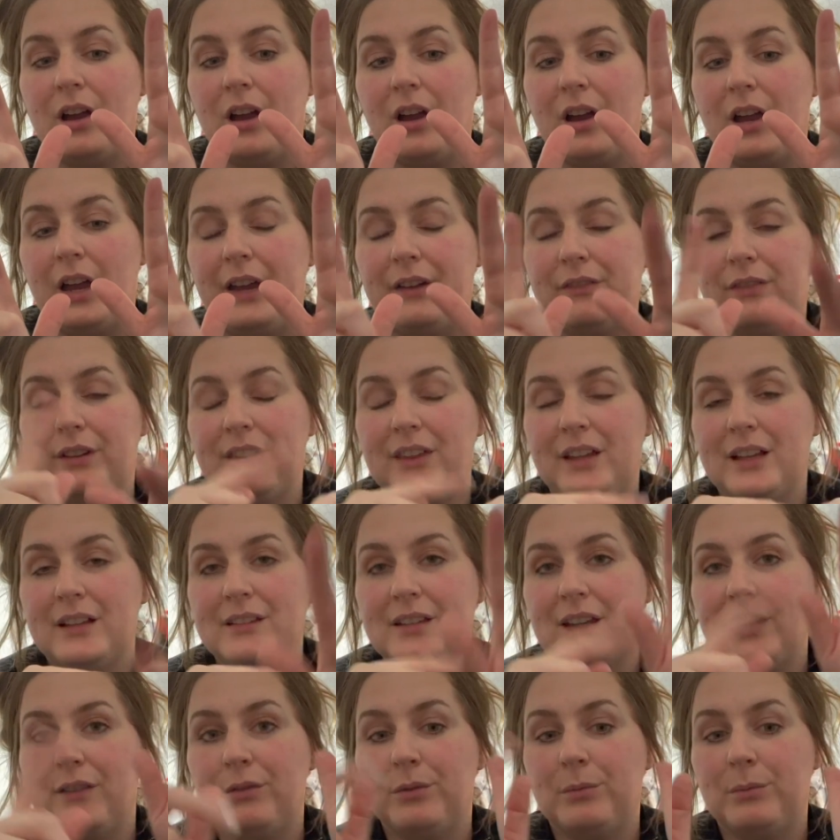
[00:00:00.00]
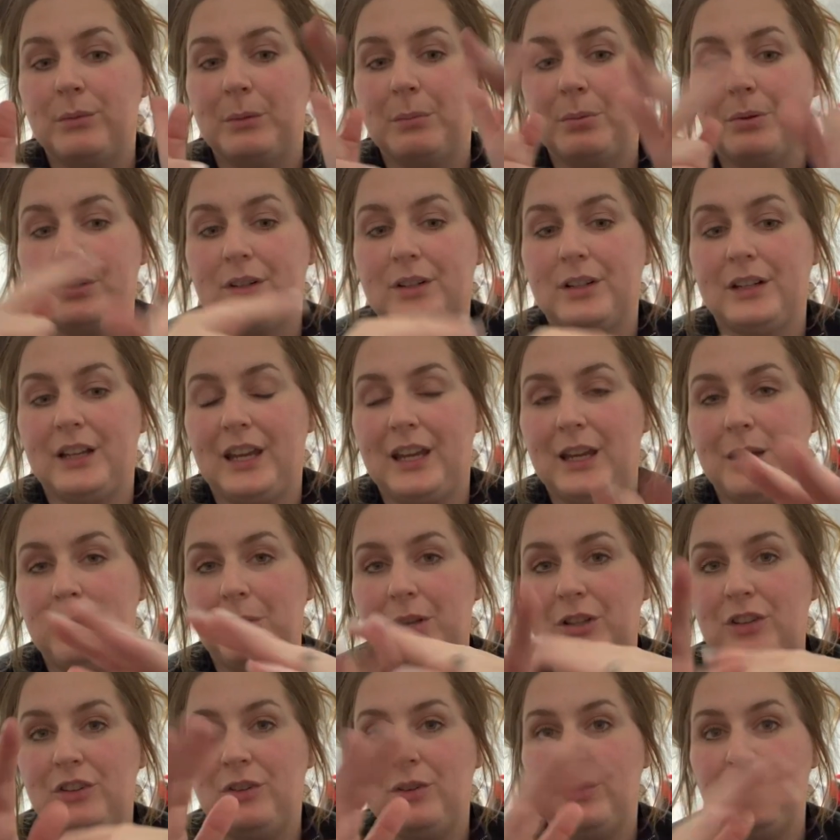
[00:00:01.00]
every Thanksgiving, we put our name
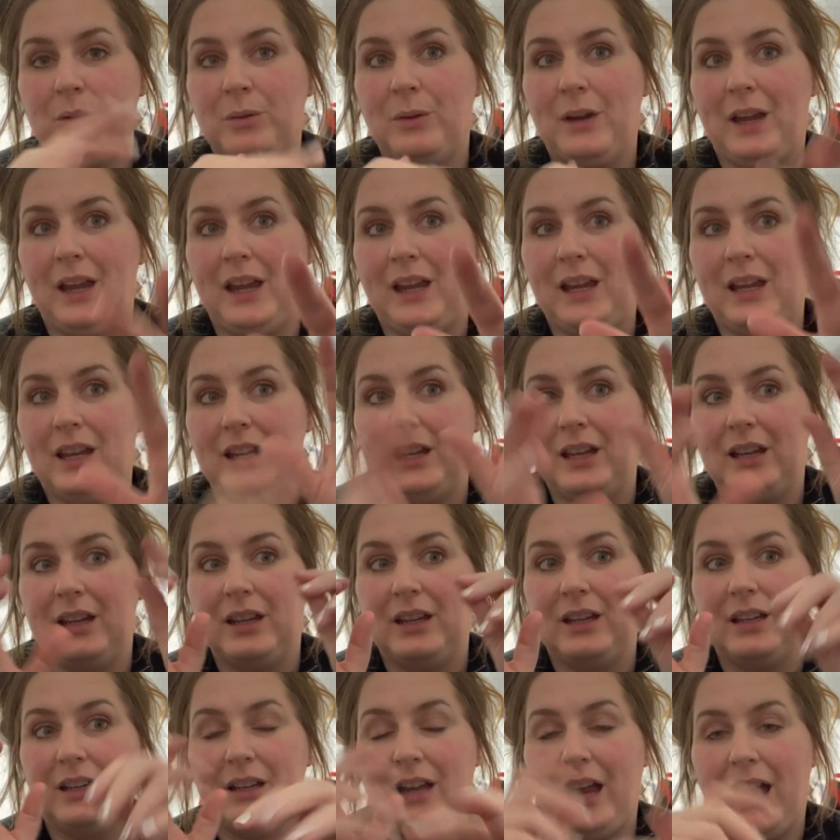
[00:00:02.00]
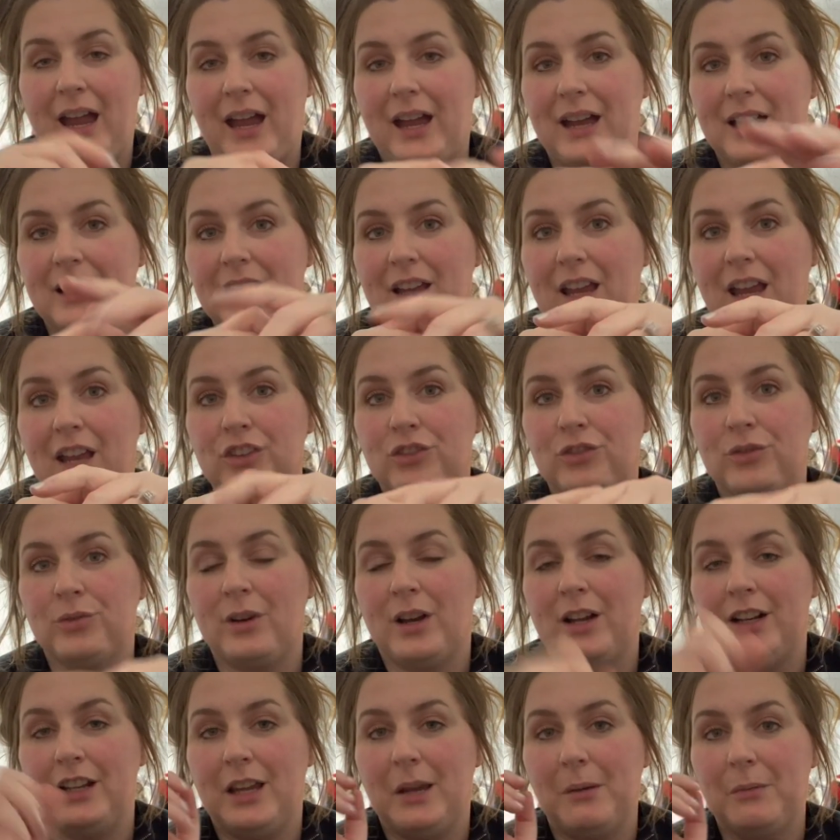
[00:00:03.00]
into a hat and draw
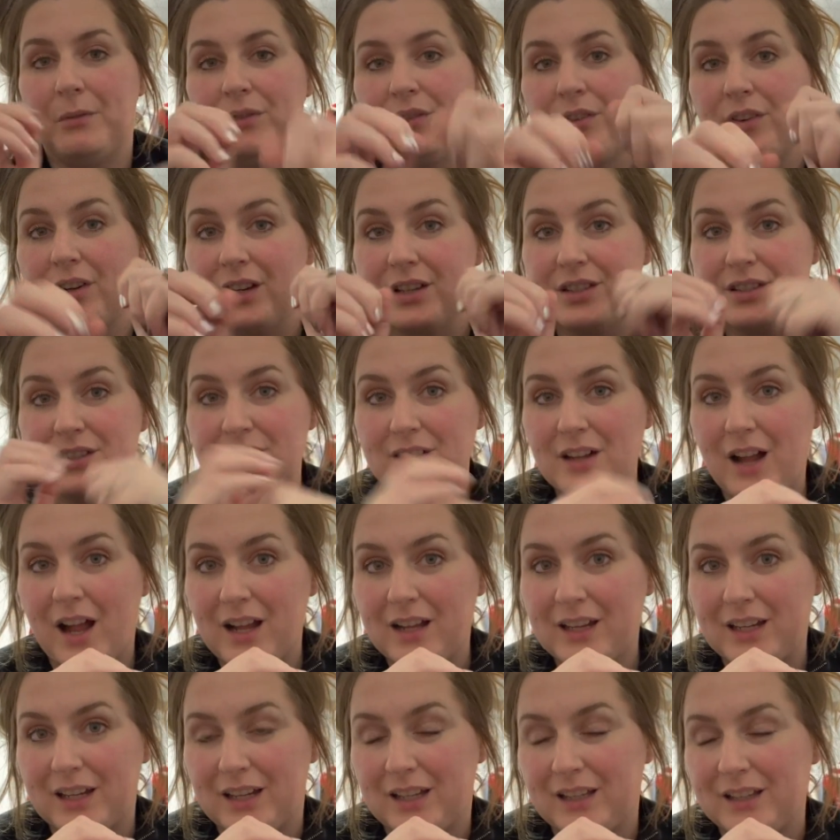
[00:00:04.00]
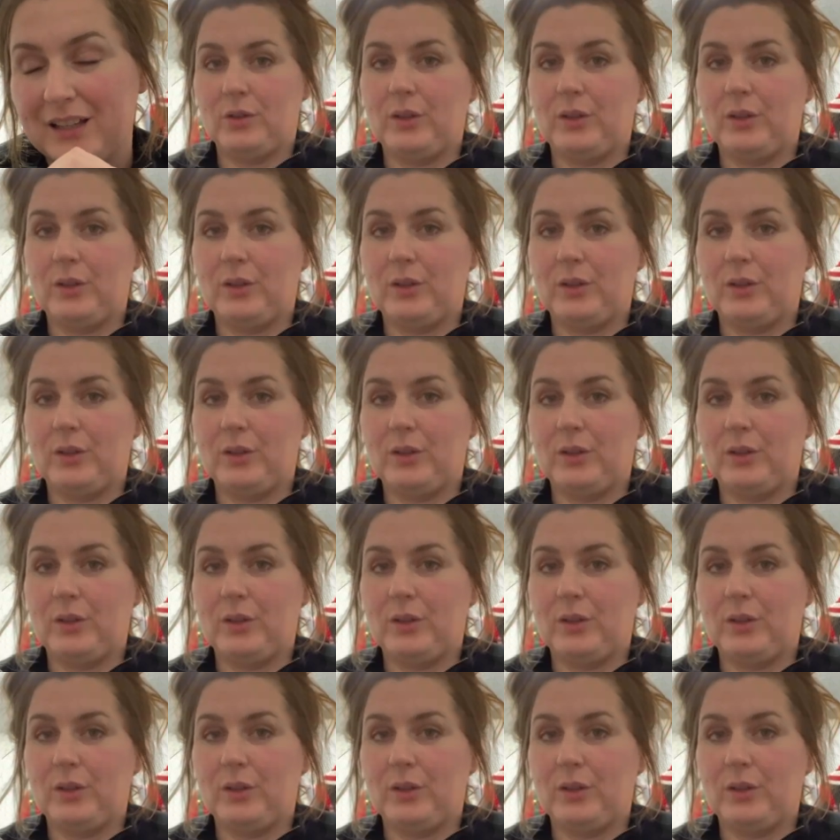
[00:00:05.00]
names for a stocking.